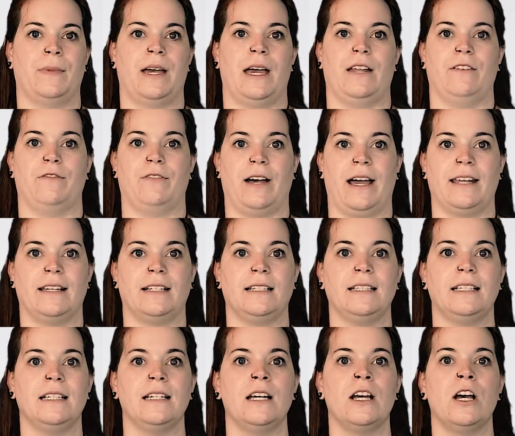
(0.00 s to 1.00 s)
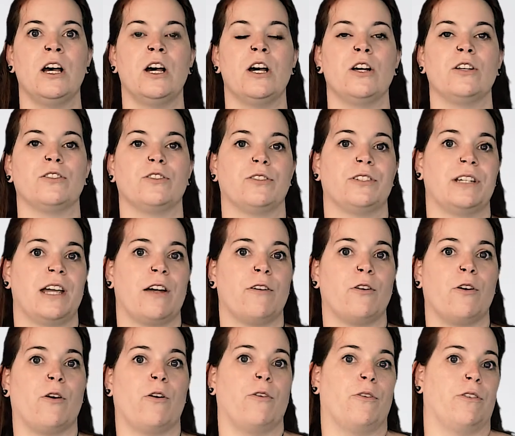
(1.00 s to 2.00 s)
And finally,
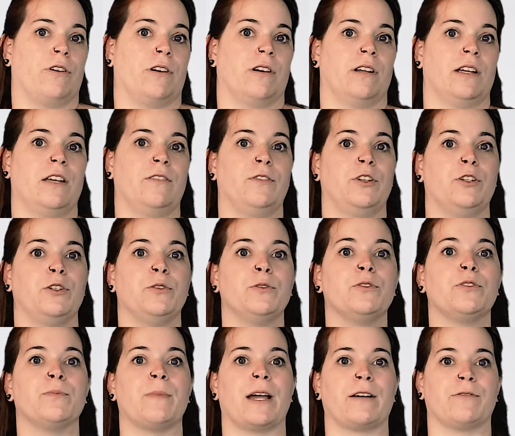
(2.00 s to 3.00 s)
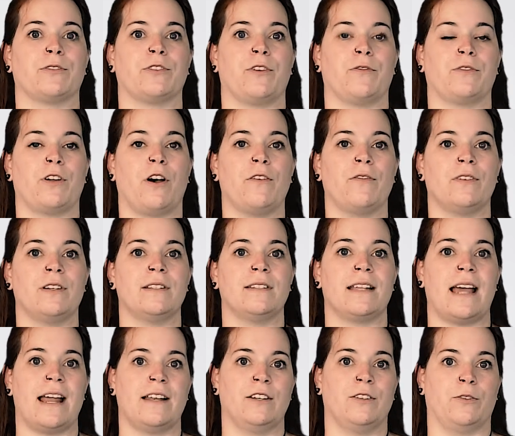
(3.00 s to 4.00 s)
Zotero, or if you use Microsoft Office,
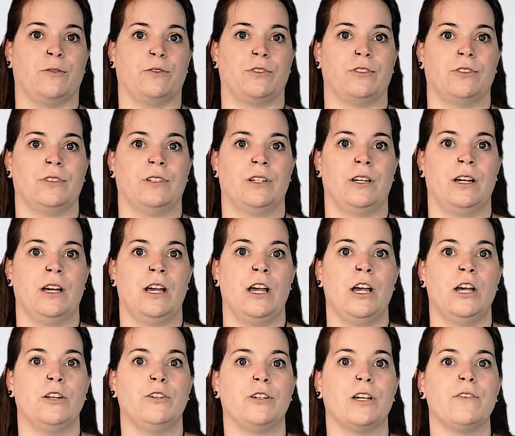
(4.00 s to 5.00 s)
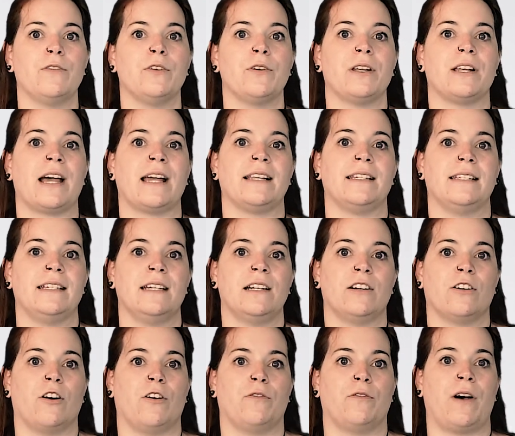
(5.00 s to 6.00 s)
EndNote. To give you an
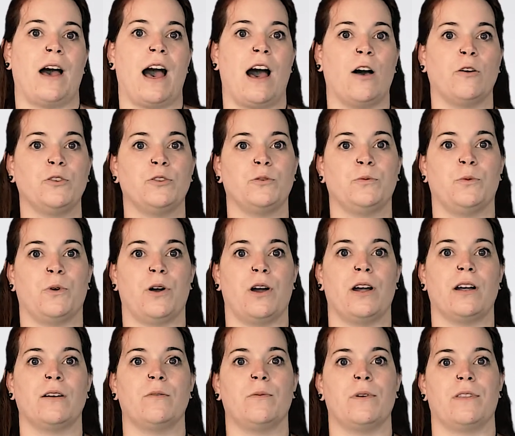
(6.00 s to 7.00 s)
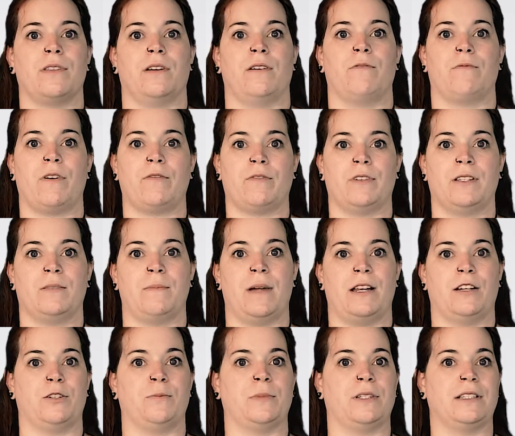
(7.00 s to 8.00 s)
idea of how to work with a reference
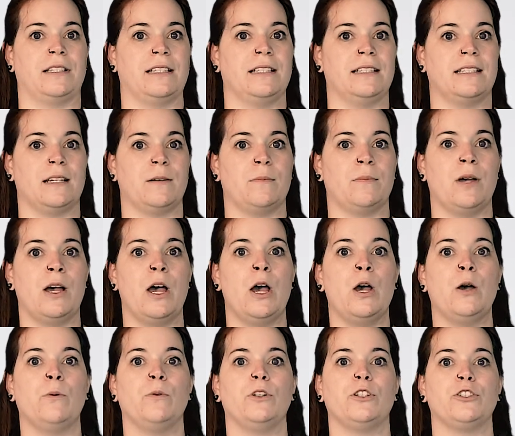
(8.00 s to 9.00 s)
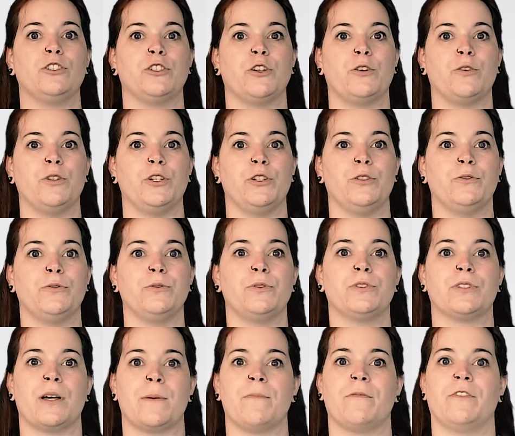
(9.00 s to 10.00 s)
management system, we'll show you
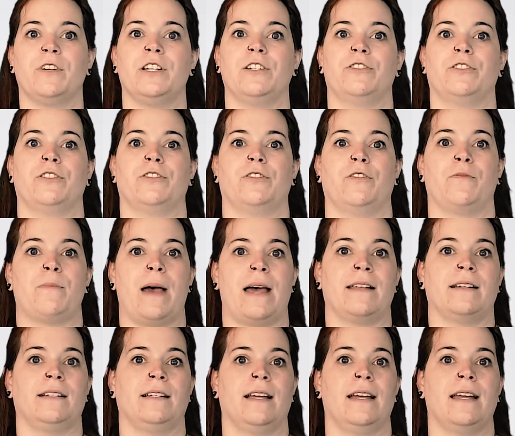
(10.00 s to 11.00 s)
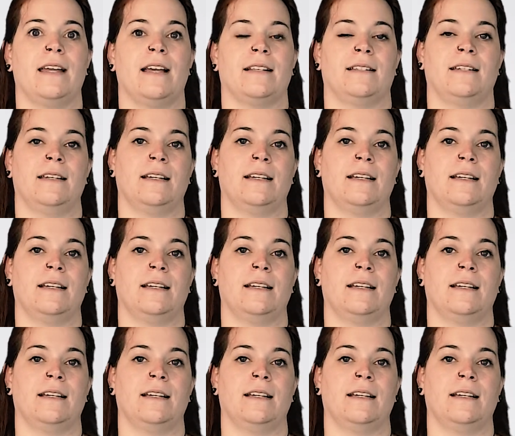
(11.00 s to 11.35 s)
some features of Mendeley as an